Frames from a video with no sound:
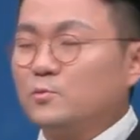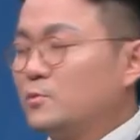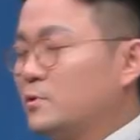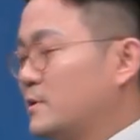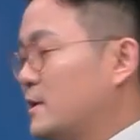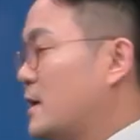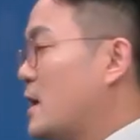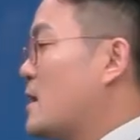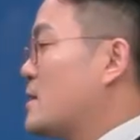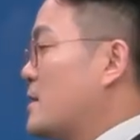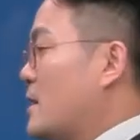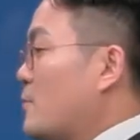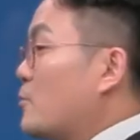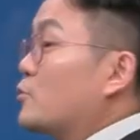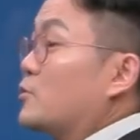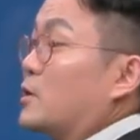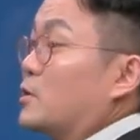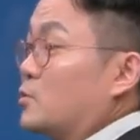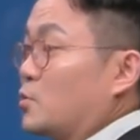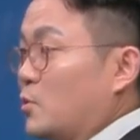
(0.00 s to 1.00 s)

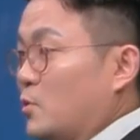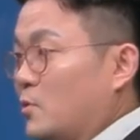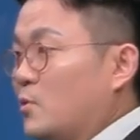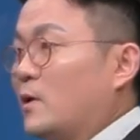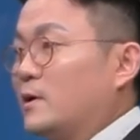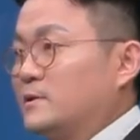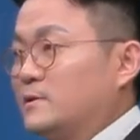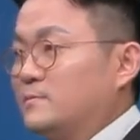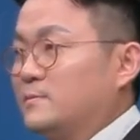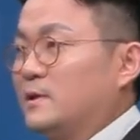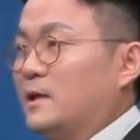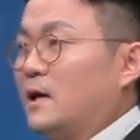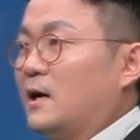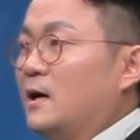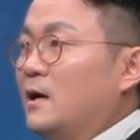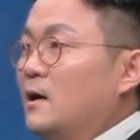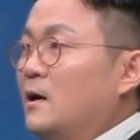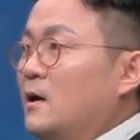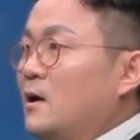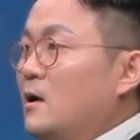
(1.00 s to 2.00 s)
We tend to
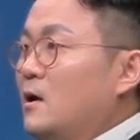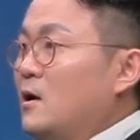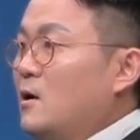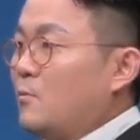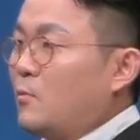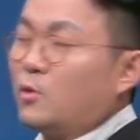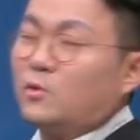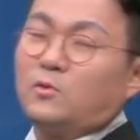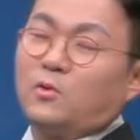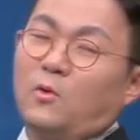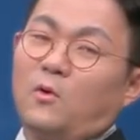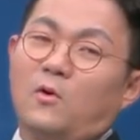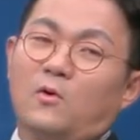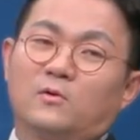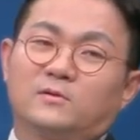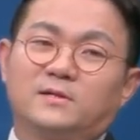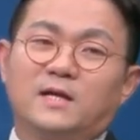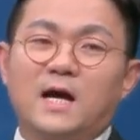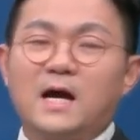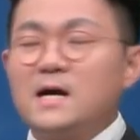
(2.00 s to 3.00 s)
overlook
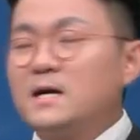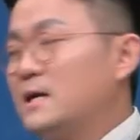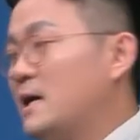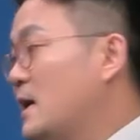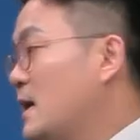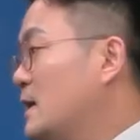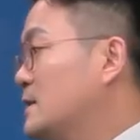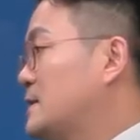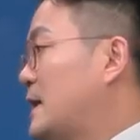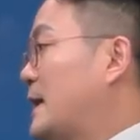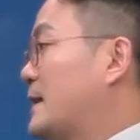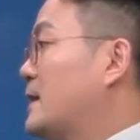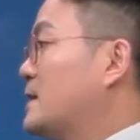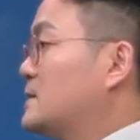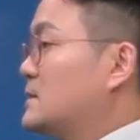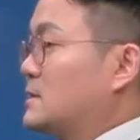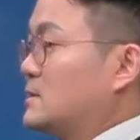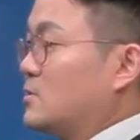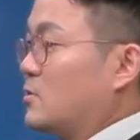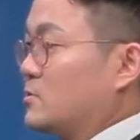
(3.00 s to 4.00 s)
the Y
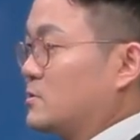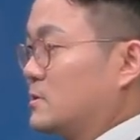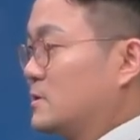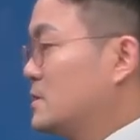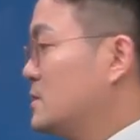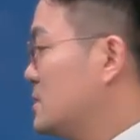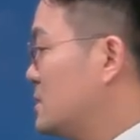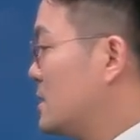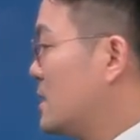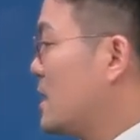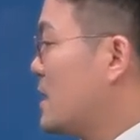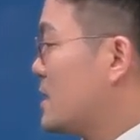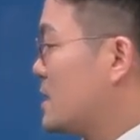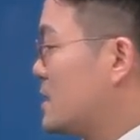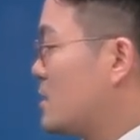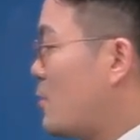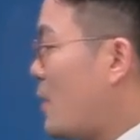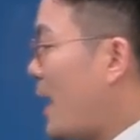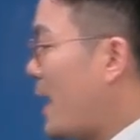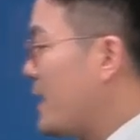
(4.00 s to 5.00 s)
dimension of a
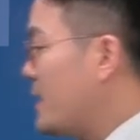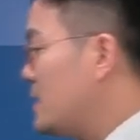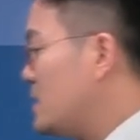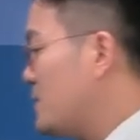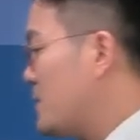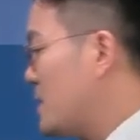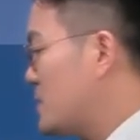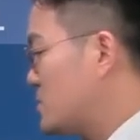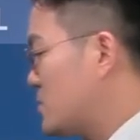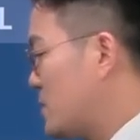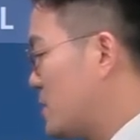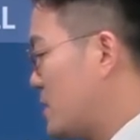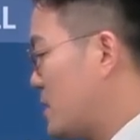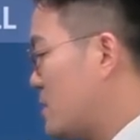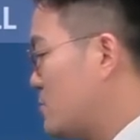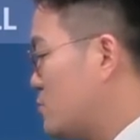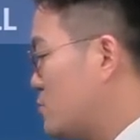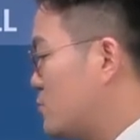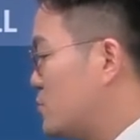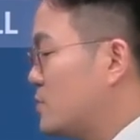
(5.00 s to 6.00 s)
drill.
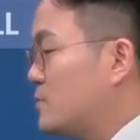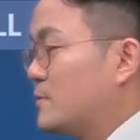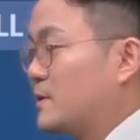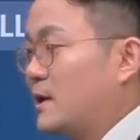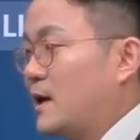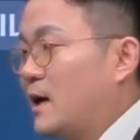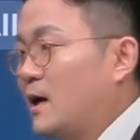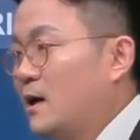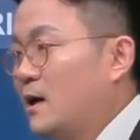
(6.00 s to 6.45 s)
A drill